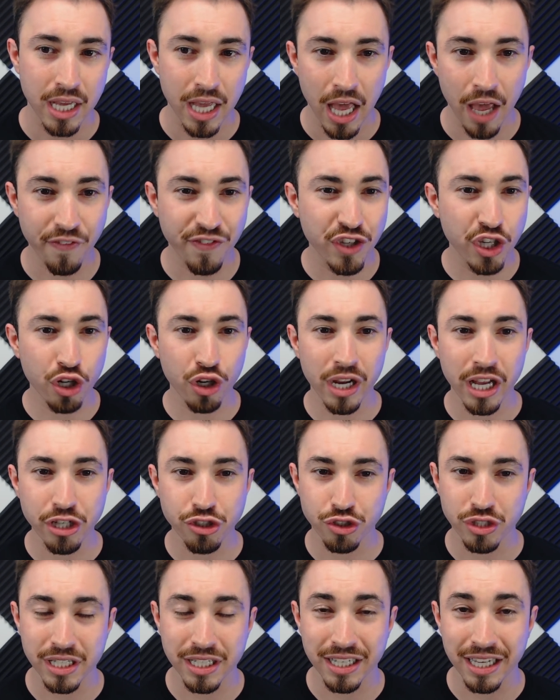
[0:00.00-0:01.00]
If you're
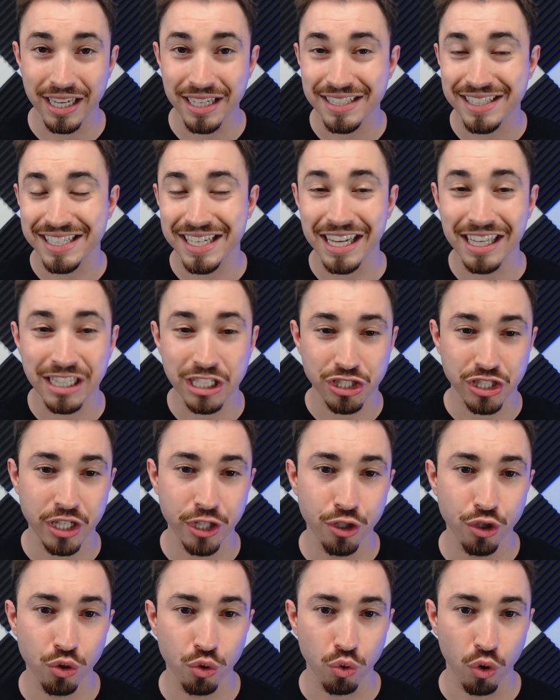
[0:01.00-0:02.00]
interested in seeing the
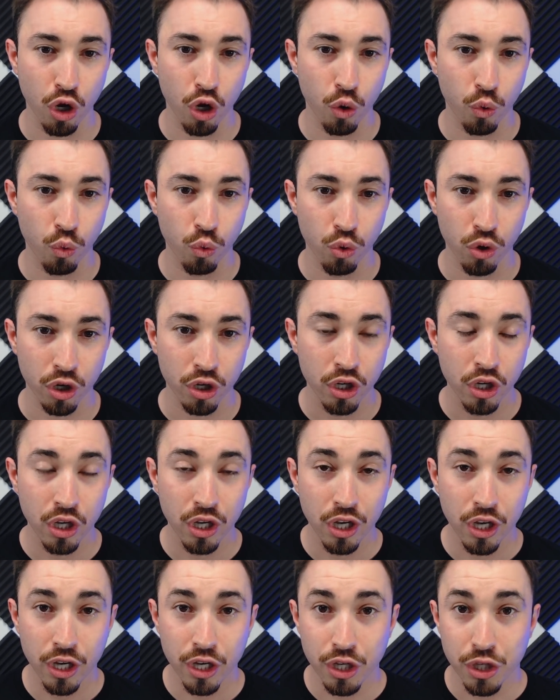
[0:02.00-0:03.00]
channel grow or
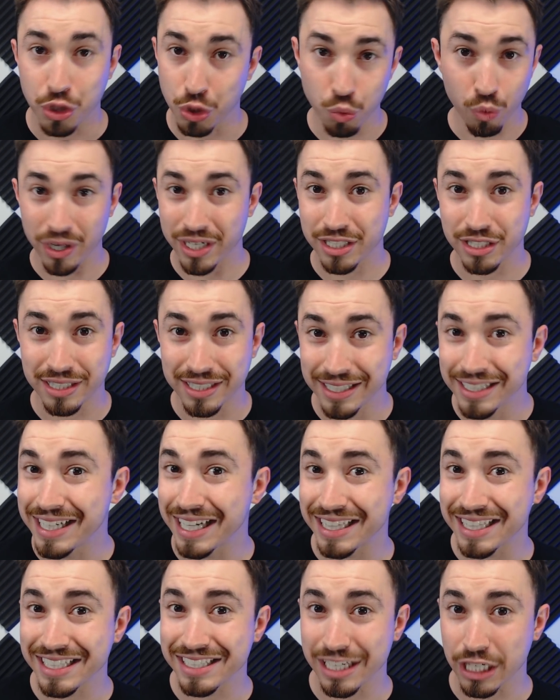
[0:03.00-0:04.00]
you want to
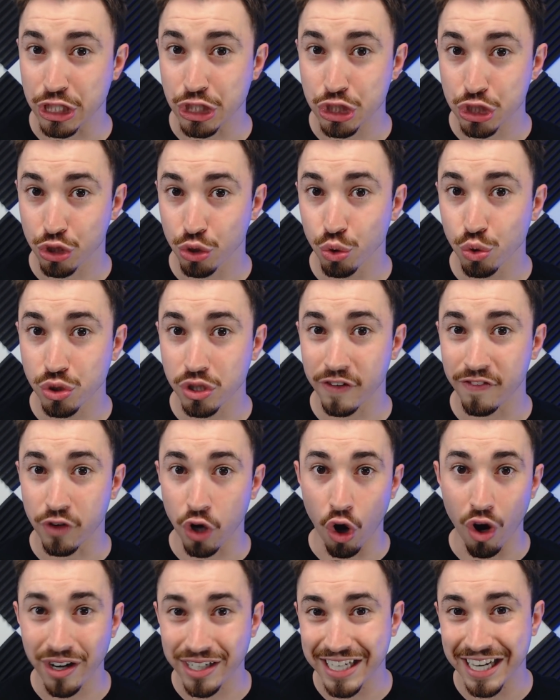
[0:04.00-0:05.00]
get this exclusive
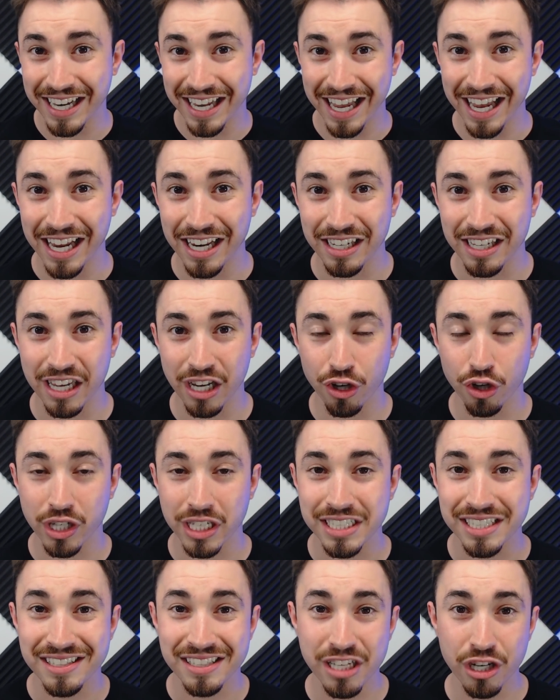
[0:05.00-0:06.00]
content and gear,
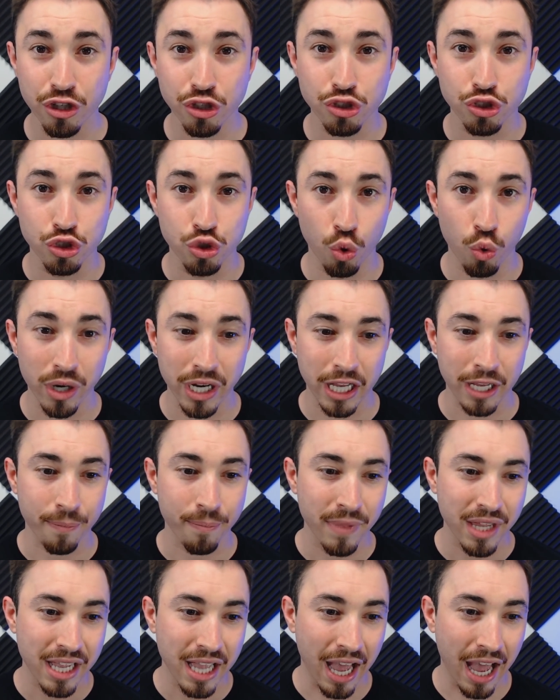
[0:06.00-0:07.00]
consider joining
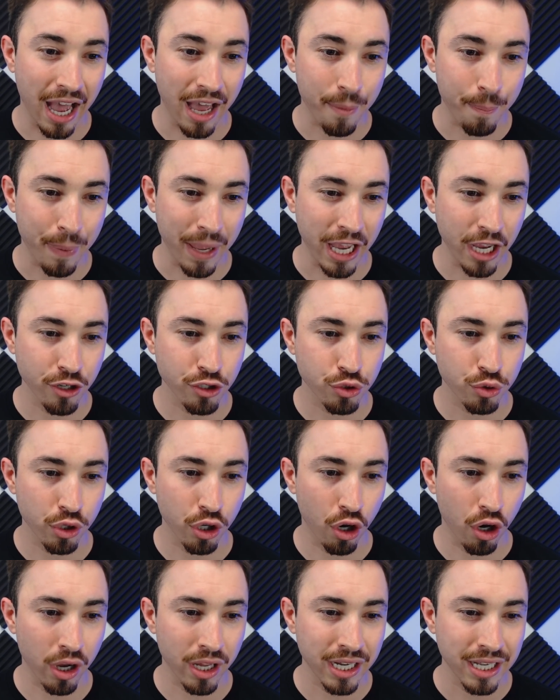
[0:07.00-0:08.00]
at
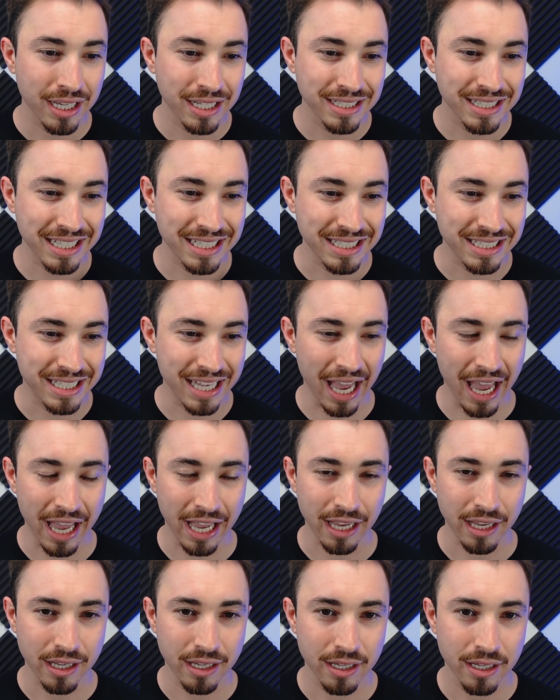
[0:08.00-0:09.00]
Patreon
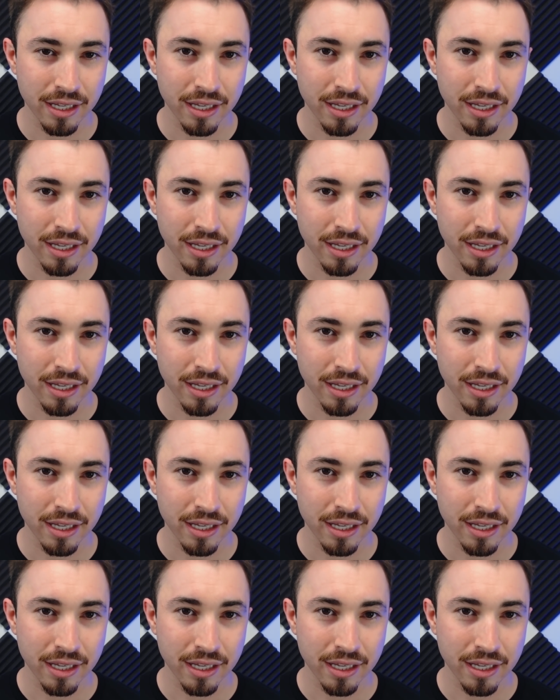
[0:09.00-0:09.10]
today.